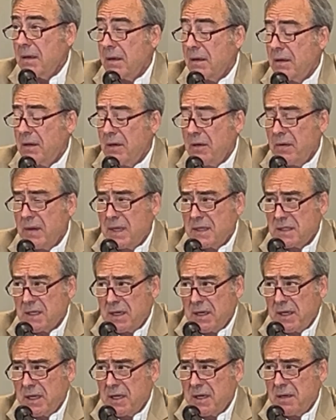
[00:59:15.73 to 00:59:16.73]
Can you ask that
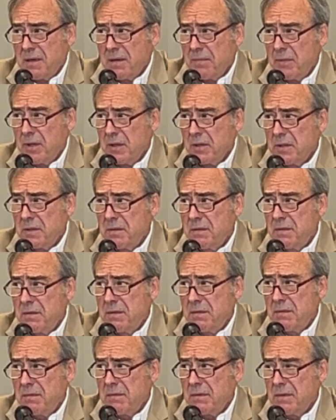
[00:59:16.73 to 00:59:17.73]
again? I'm not sure.